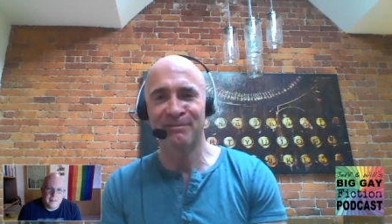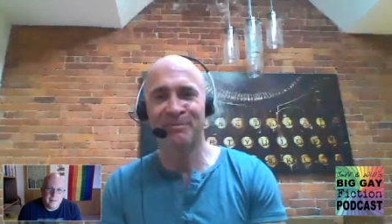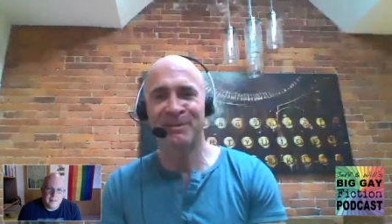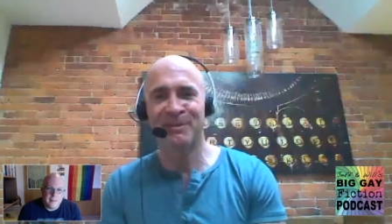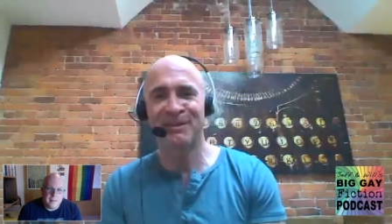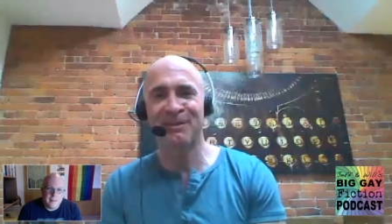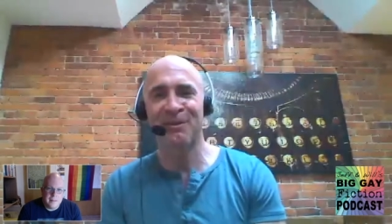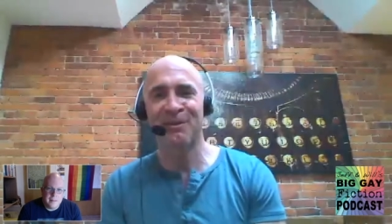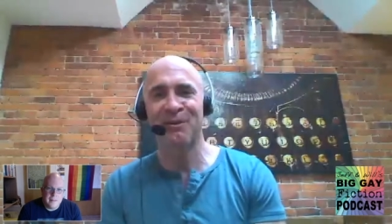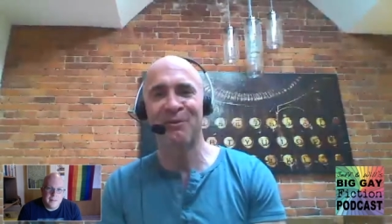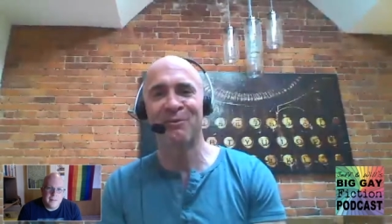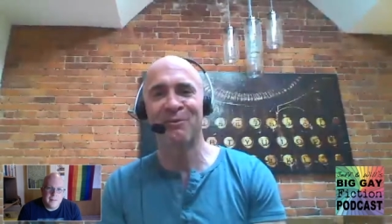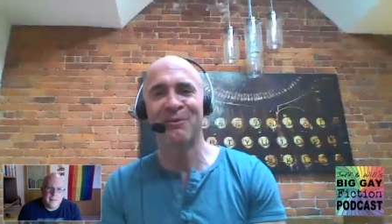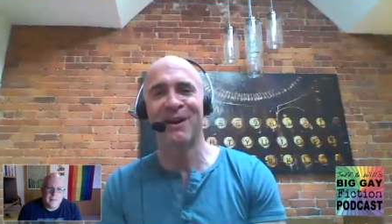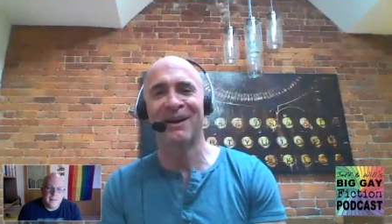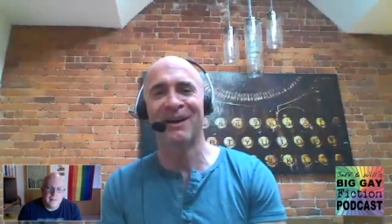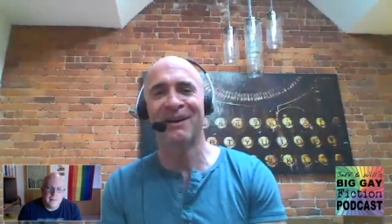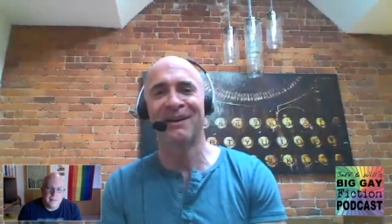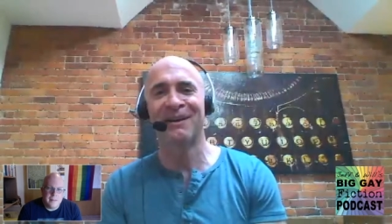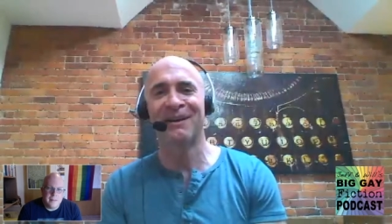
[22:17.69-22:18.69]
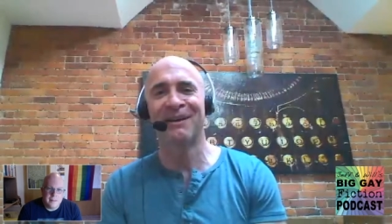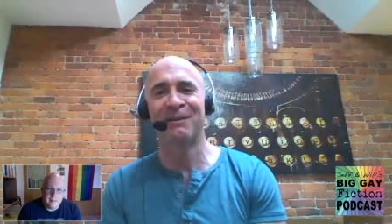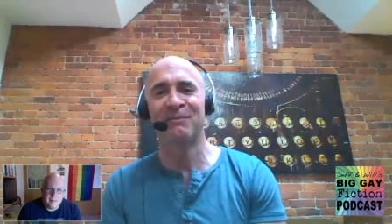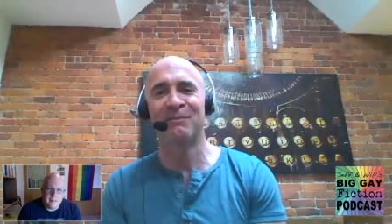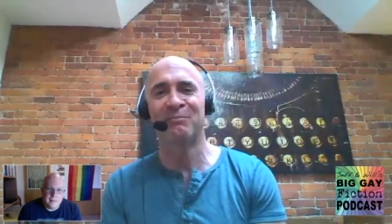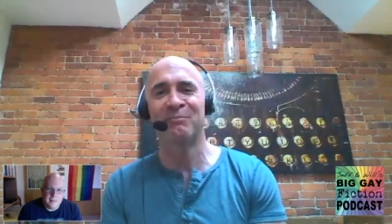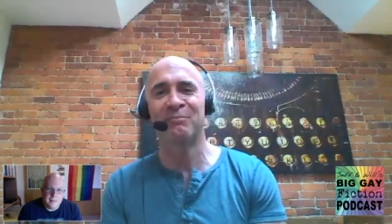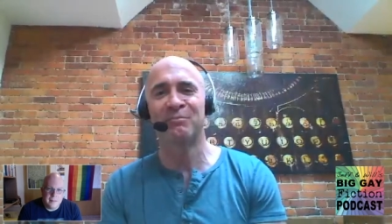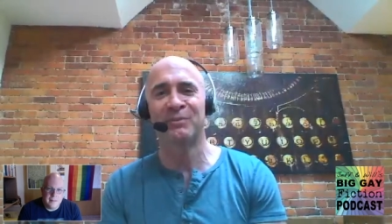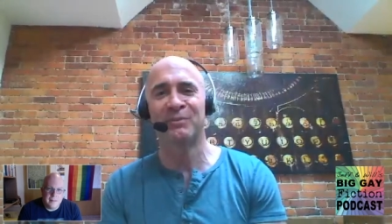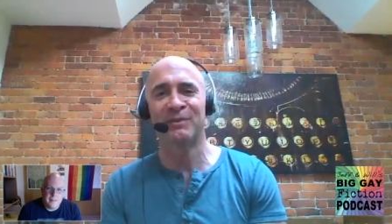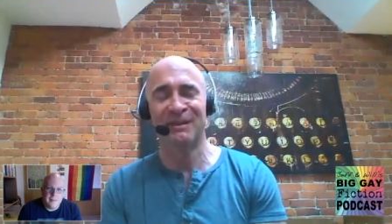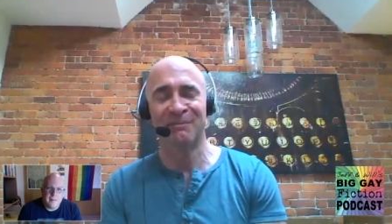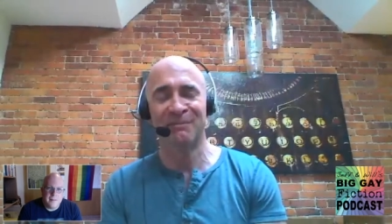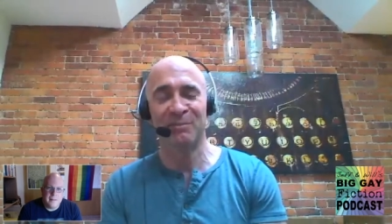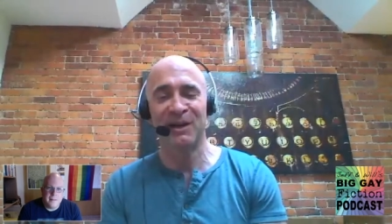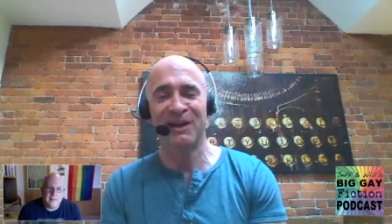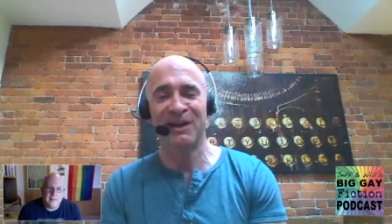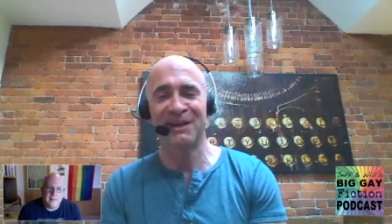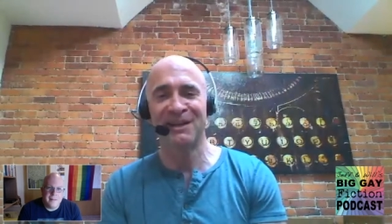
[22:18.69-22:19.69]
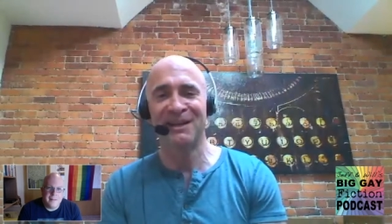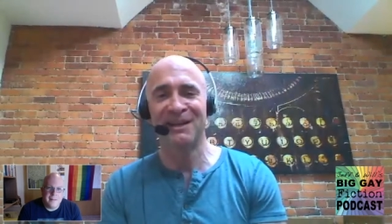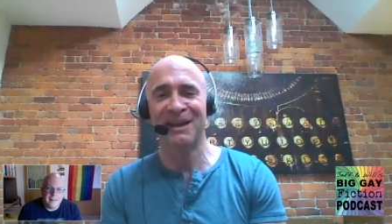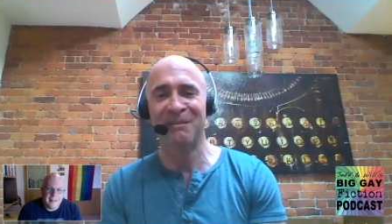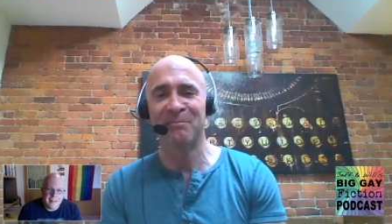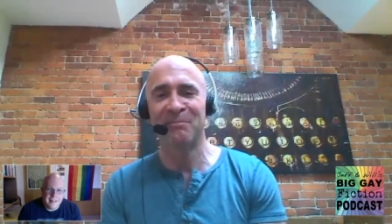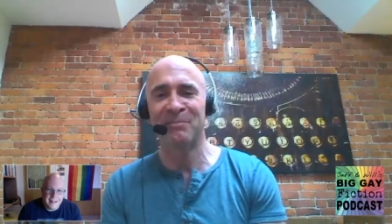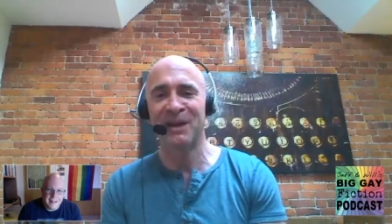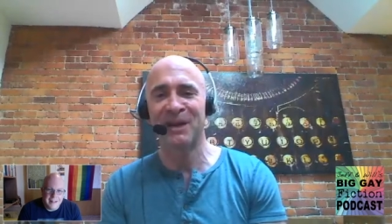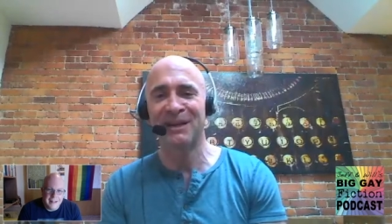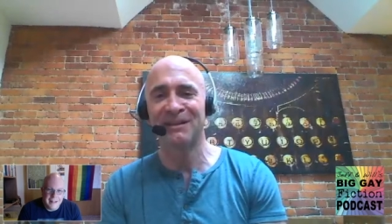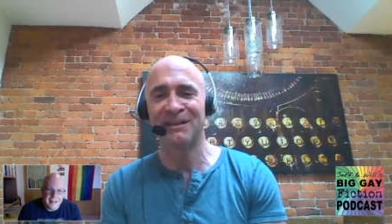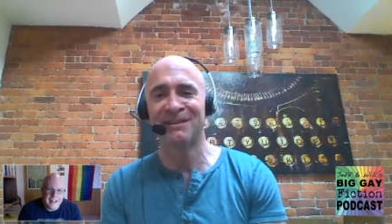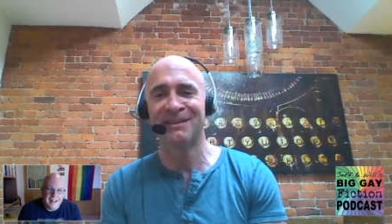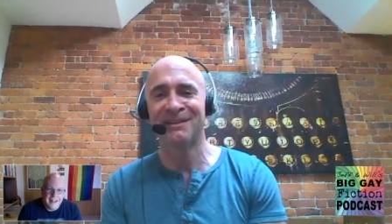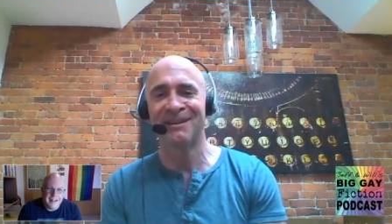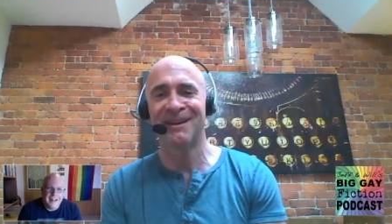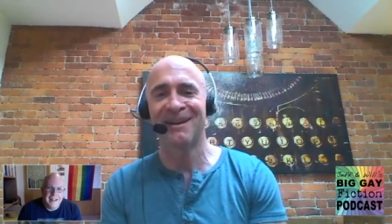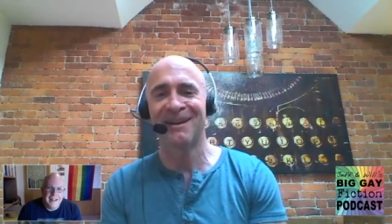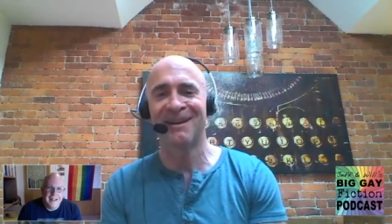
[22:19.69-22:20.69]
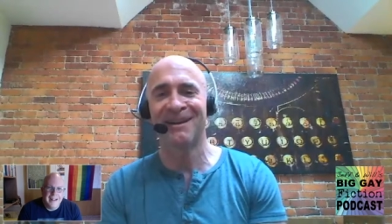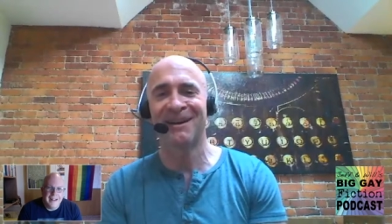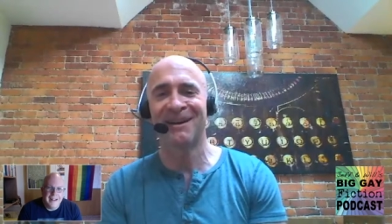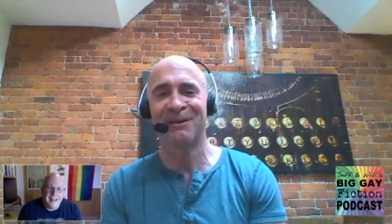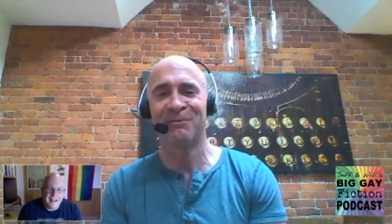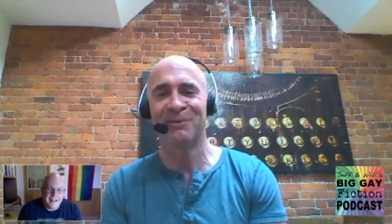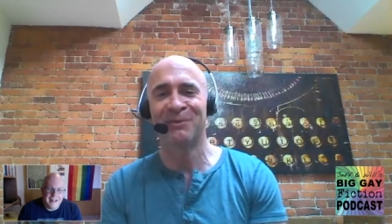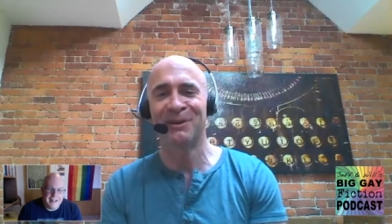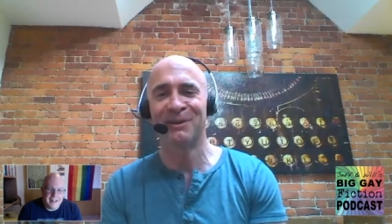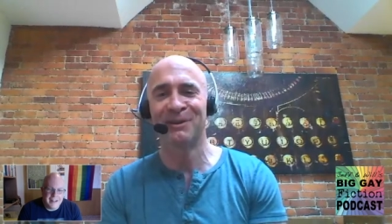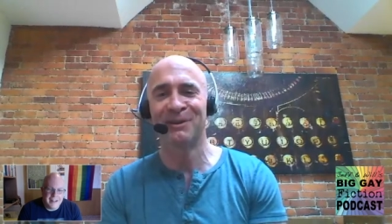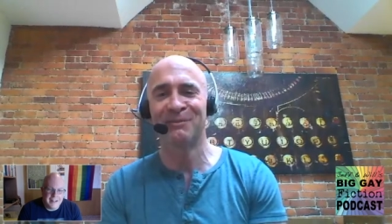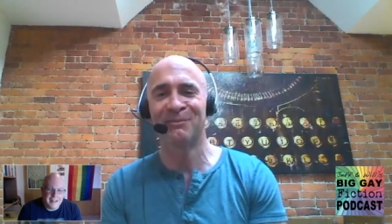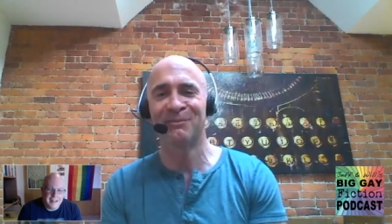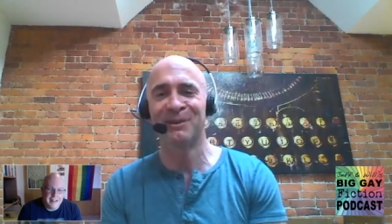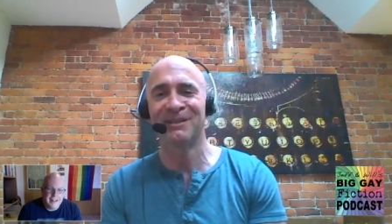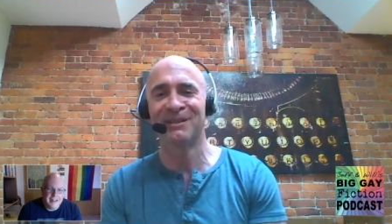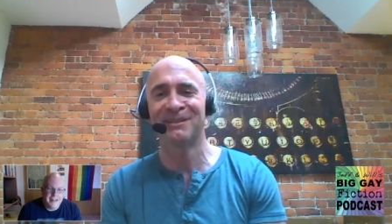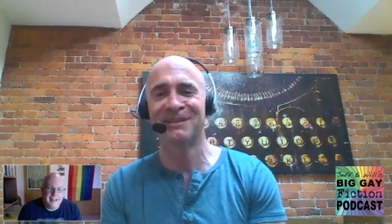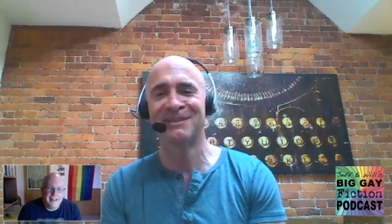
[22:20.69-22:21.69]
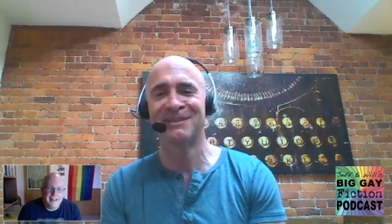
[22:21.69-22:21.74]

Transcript: So Brady and Peyton will